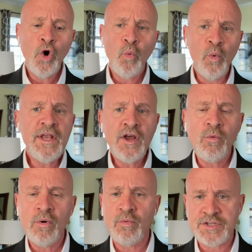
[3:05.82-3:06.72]
we know
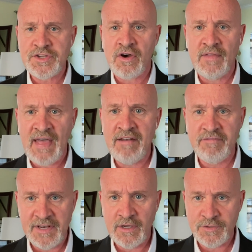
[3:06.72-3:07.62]
what we saw in that
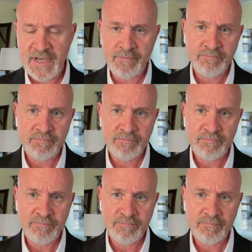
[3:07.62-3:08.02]
videotape.